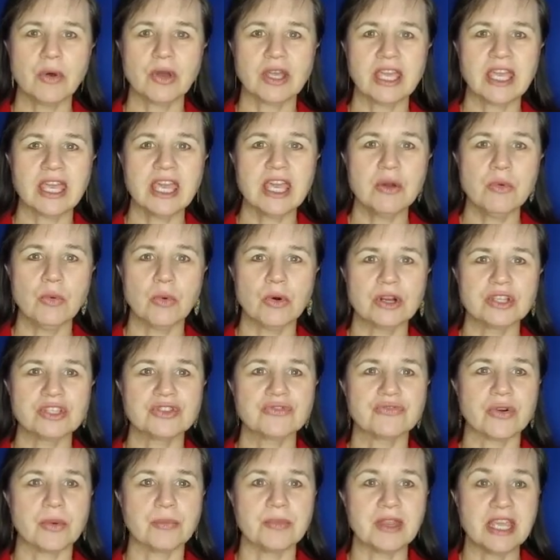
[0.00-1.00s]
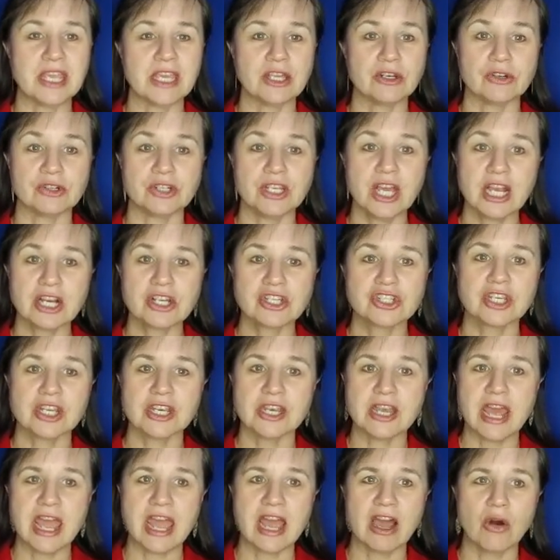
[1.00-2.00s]
keywords from the introduction
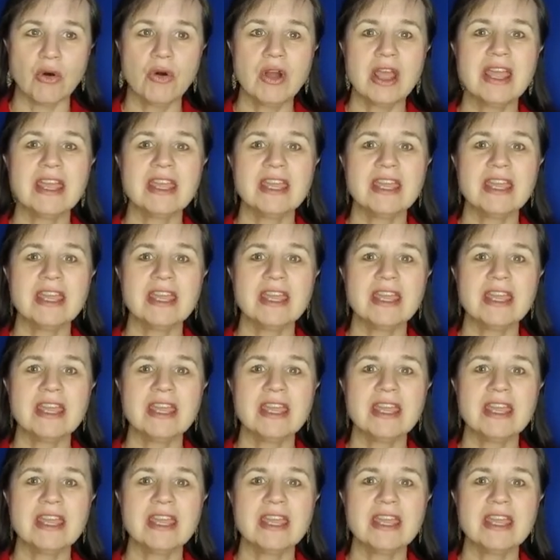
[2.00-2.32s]
now